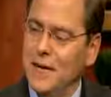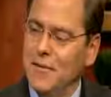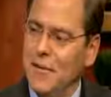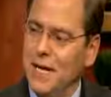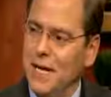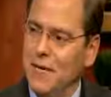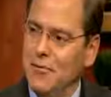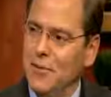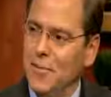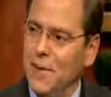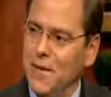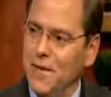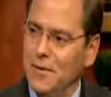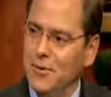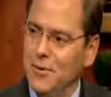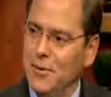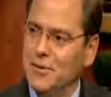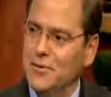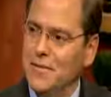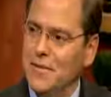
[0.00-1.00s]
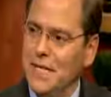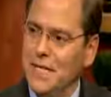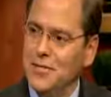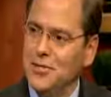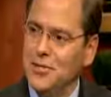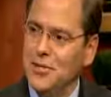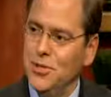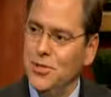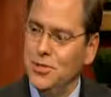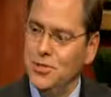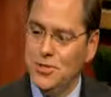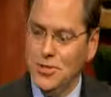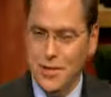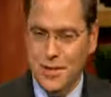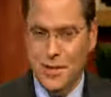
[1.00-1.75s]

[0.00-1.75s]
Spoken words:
I mean, everybody looks at issues,